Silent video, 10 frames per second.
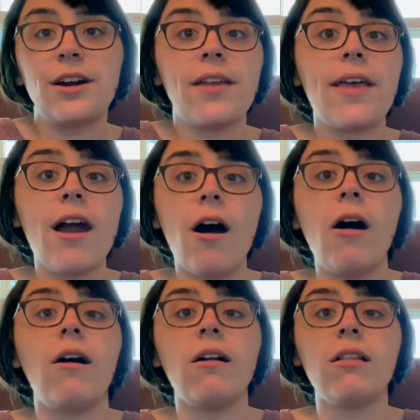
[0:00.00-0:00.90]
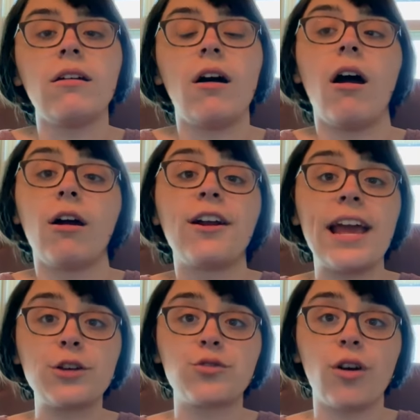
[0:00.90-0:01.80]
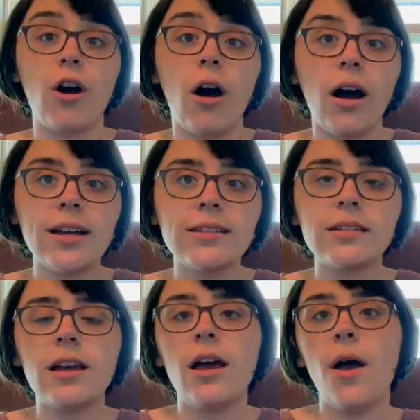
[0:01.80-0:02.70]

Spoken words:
and they all are an extra cost,